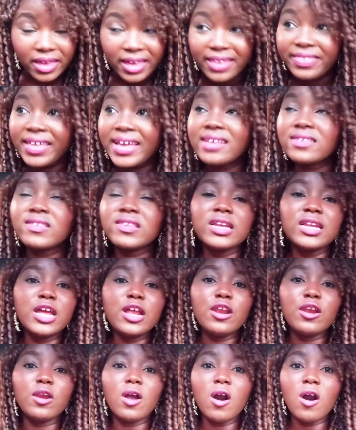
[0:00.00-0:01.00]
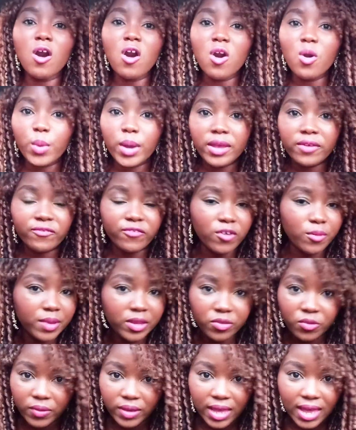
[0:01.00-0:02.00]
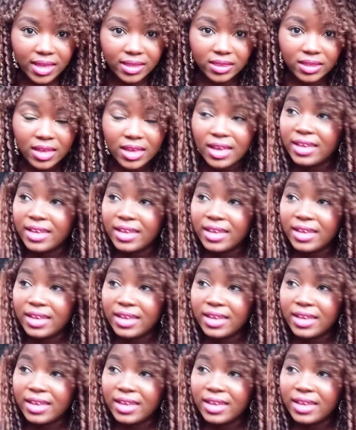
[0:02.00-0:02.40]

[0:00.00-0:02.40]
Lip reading: There's still a long way for me to get.